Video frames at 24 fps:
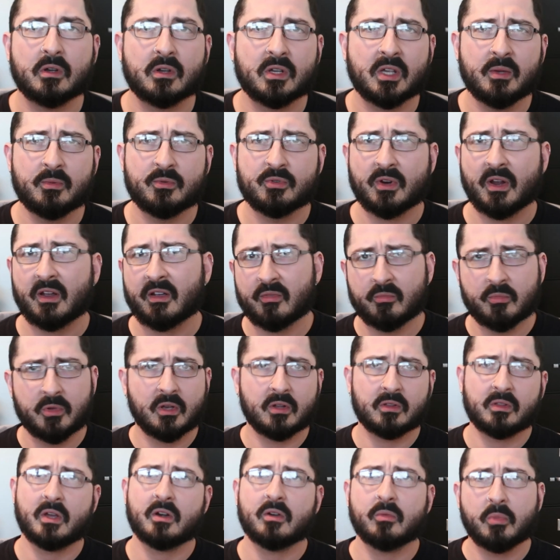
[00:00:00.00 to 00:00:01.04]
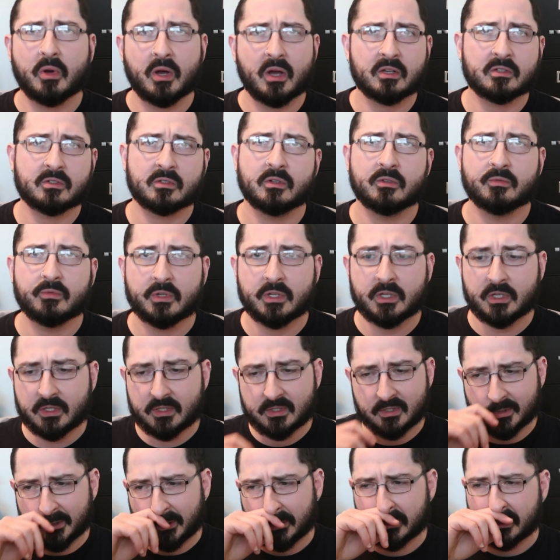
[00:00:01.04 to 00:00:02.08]
Keep track of me on Letterboxd,
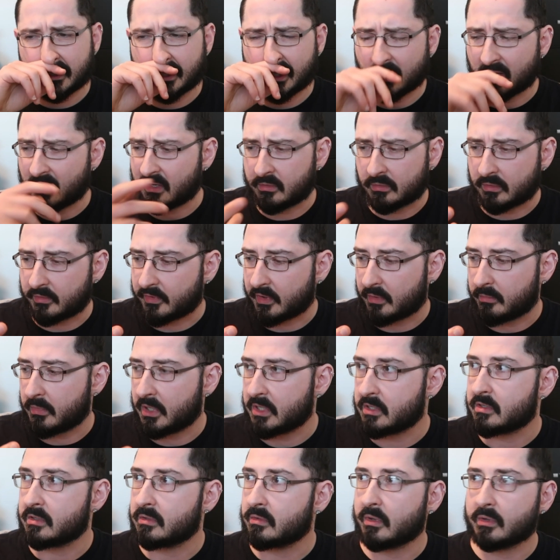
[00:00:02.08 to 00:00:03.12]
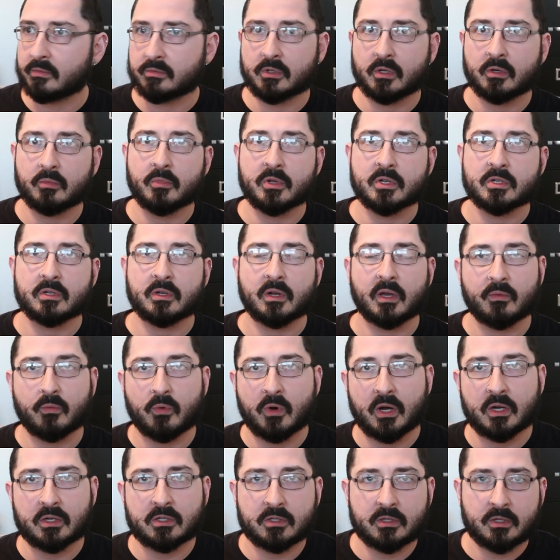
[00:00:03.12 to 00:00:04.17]
Goodreads. I don't know if I mentioned, or I was going to mention I
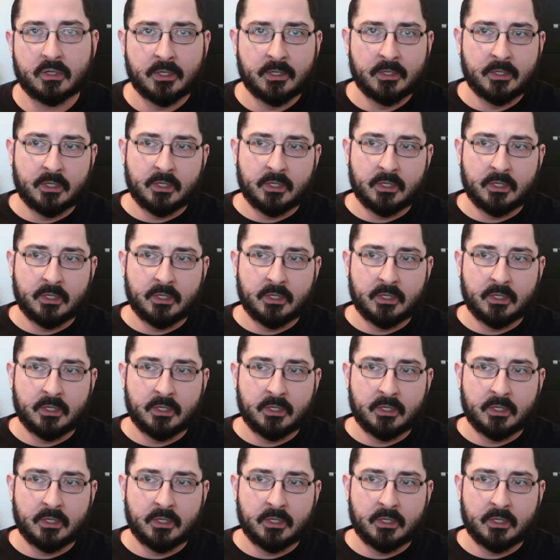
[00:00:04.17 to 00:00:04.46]
watched